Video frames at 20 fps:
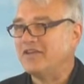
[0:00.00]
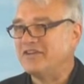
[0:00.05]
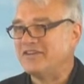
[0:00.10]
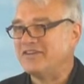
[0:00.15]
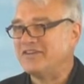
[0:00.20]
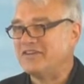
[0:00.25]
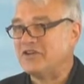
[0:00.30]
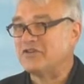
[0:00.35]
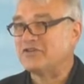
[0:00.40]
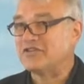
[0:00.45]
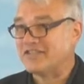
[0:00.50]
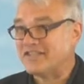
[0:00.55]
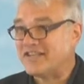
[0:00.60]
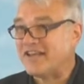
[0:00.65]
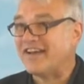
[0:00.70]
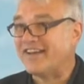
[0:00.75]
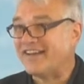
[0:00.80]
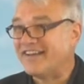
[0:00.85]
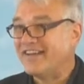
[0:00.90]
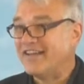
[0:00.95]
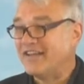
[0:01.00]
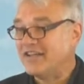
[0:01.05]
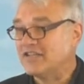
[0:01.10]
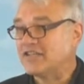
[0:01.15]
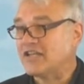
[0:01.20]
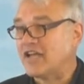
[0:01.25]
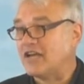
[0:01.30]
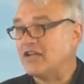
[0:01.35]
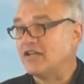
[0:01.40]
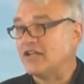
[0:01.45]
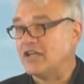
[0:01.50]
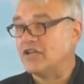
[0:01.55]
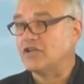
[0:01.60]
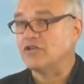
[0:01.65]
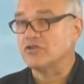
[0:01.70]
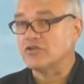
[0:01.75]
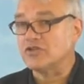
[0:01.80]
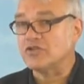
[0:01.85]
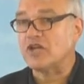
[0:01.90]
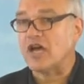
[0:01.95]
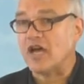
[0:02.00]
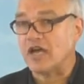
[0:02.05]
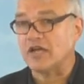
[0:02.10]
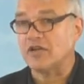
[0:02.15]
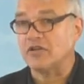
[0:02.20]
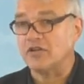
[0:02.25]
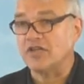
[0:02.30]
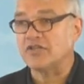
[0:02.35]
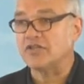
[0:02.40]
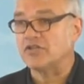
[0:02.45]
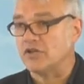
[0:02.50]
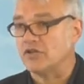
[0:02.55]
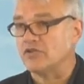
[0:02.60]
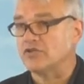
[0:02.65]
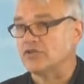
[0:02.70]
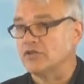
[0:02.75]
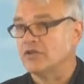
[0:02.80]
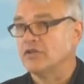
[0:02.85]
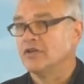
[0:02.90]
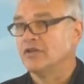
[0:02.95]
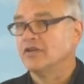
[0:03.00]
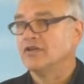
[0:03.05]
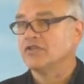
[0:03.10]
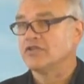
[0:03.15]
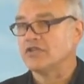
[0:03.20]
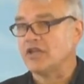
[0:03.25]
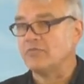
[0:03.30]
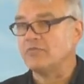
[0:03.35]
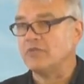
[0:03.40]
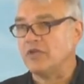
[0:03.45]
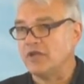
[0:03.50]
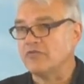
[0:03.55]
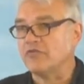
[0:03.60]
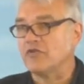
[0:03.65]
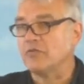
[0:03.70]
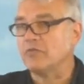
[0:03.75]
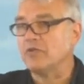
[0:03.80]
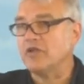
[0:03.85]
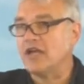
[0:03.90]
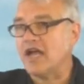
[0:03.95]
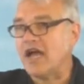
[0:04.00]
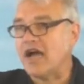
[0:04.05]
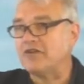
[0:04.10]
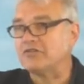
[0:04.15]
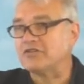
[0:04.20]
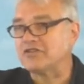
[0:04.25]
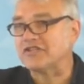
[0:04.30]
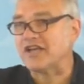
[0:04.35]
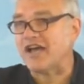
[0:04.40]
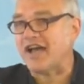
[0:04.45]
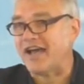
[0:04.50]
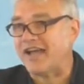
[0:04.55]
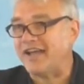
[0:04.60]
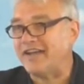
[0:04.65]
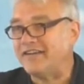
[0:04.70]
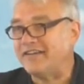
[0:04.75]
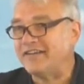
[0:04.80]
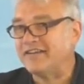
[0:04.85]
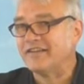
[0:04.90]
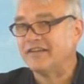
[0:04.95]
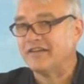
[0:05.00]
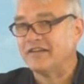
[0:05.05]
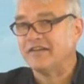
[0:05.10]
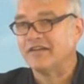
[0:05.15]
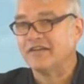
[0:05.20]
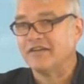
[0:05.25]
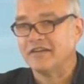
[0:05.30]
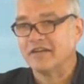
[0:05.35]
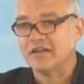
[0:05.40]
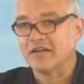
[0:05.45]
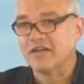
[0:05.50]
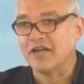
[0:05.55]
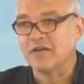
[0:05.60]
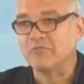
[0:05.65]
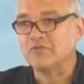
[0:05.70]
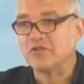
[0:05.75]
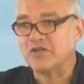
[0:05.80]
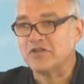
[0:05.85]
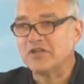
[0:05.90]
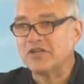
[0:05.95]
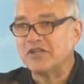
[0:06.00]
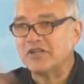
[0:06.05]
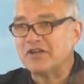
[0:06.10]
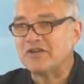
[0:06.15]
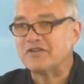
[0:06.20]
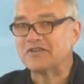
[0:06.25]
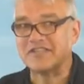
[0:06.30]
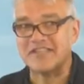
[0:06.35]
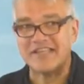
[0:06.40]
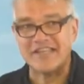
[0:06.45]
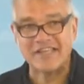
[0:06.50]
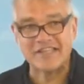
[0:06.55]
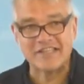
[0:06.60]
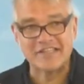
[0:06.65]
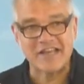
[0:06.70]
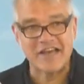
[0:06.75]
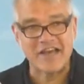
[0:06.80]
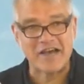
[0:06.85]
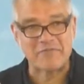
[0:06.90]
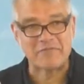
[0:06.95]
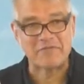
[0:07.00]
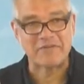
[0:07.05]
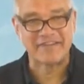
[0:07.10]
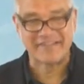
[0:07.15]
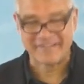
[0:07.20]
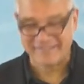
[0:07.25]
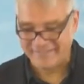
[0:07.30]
You're stuck. It's kind of like you're stuck unless there's something from the outside comes and clears things up.